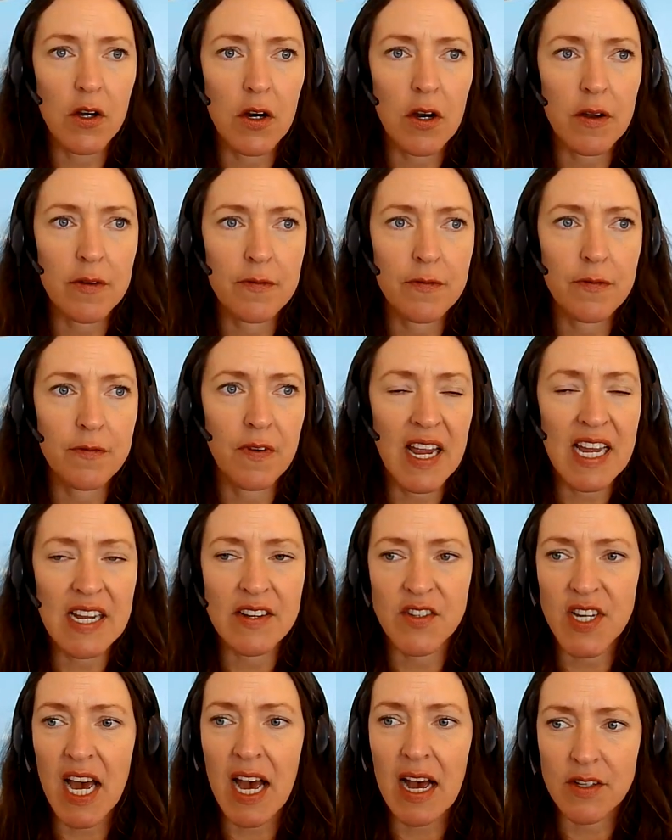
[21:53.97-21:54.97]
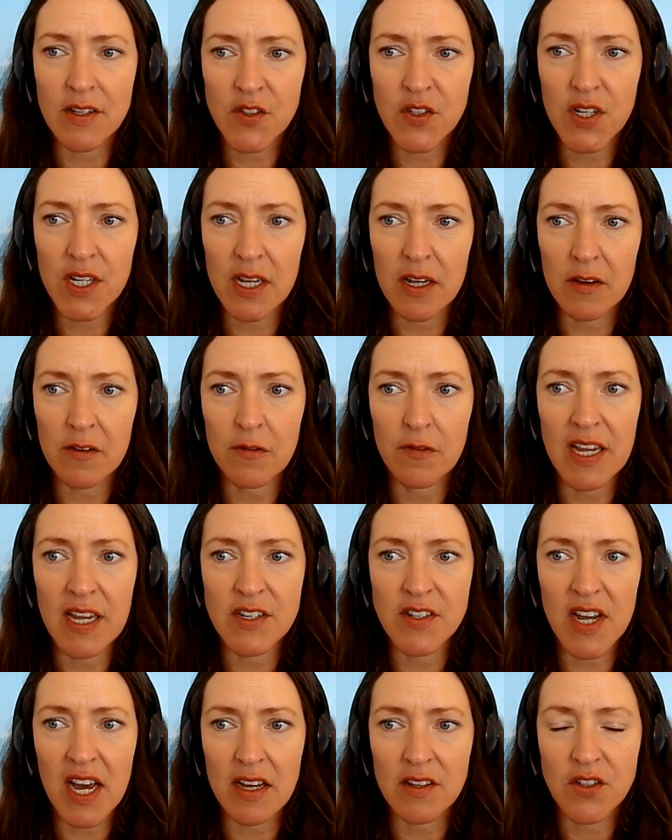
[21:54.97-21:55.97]
are a fantastic
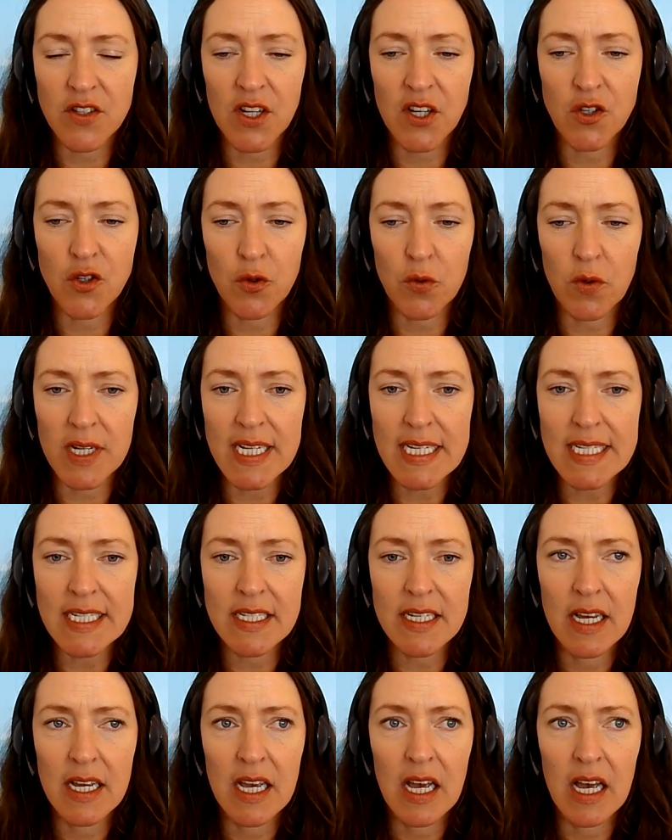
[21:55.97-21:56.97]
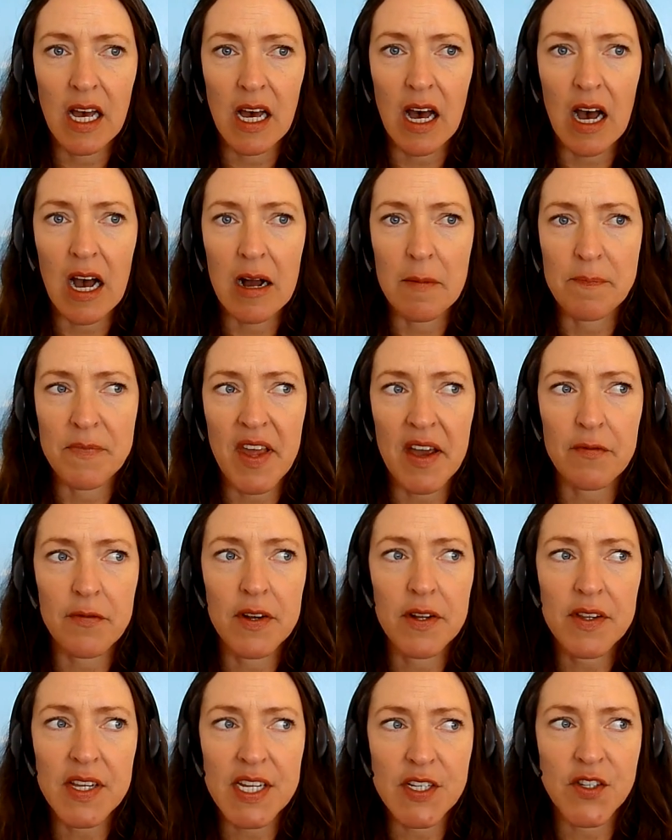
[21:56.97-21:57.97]
choice.
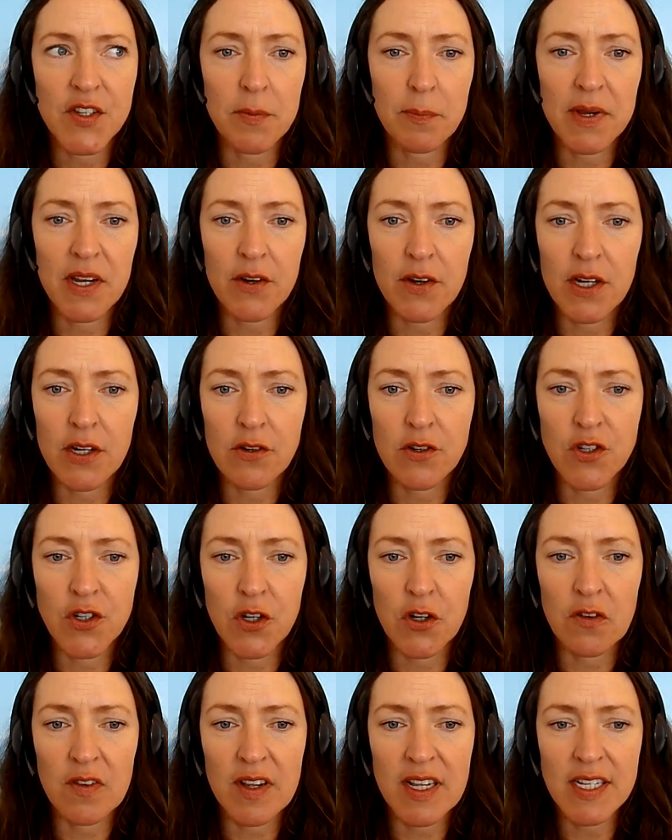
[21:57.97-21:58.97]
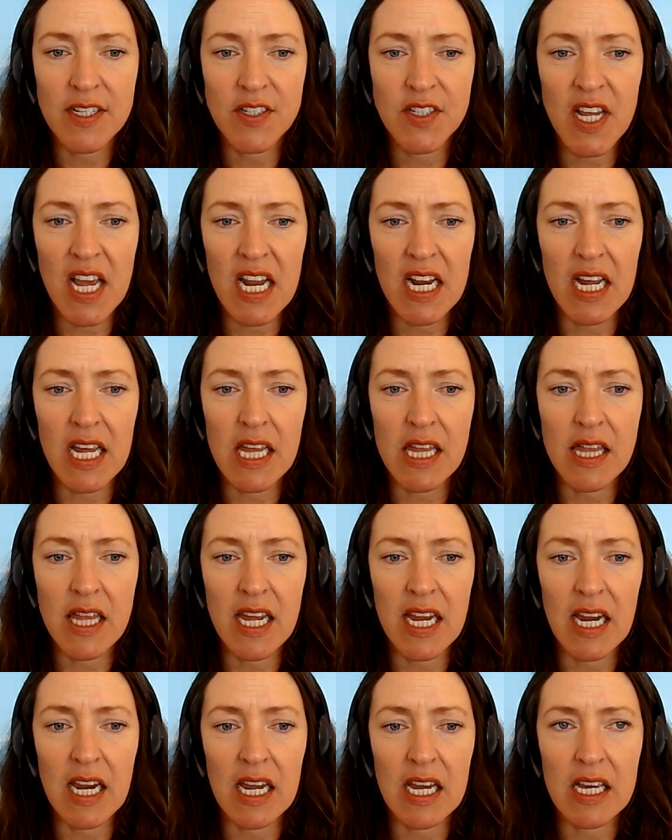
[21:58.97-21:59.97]
Definitely a superior service. And I
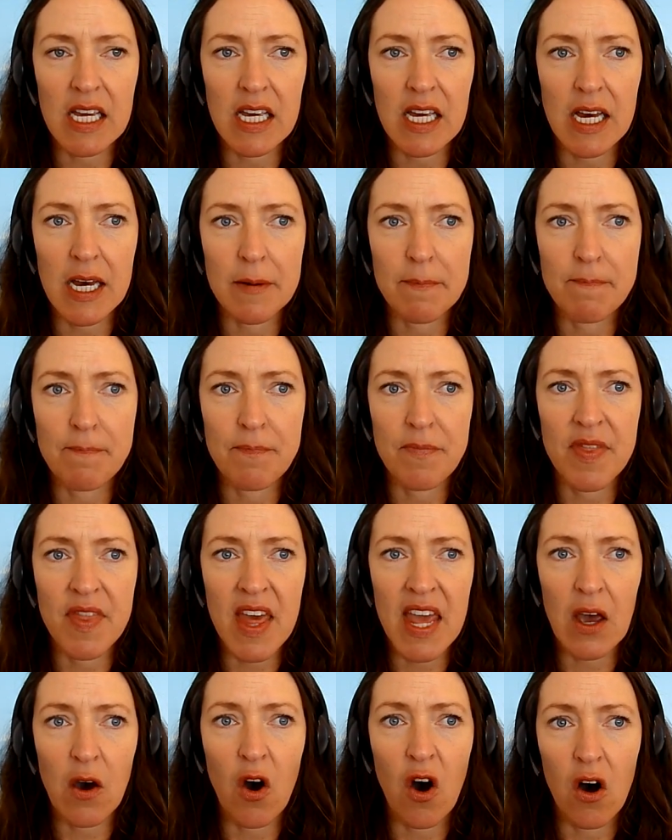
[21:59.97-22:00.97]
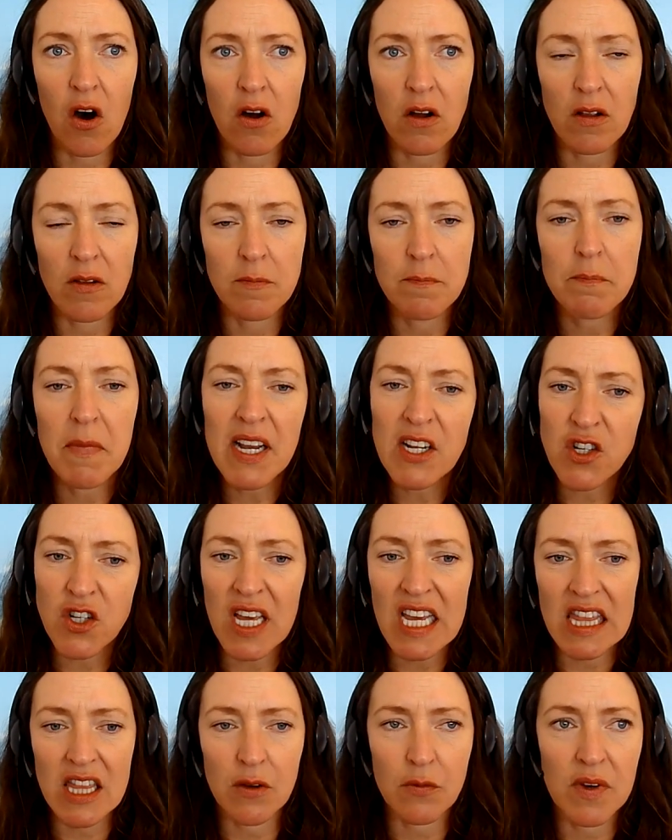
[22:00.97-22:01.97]
think they all, much
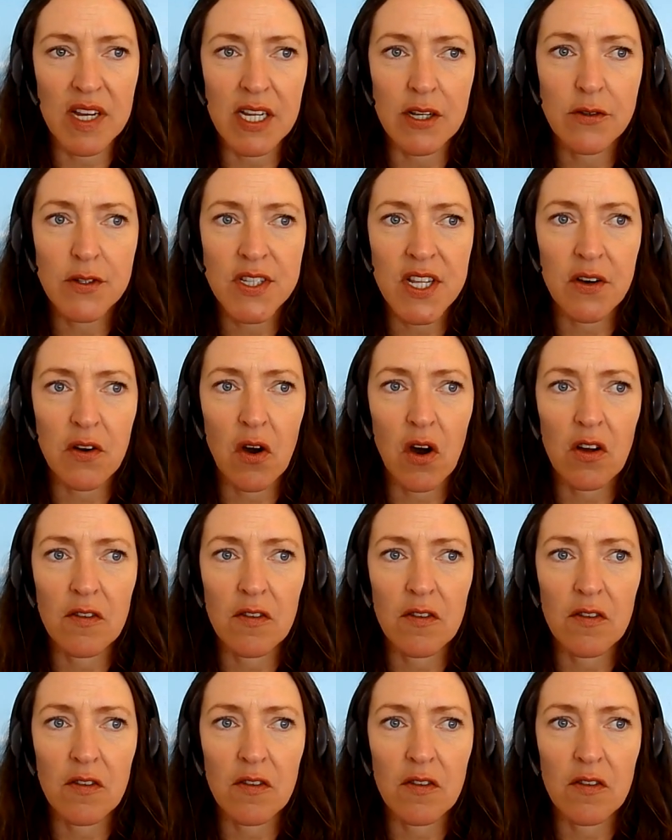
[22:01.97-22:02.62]
like the Rius, they're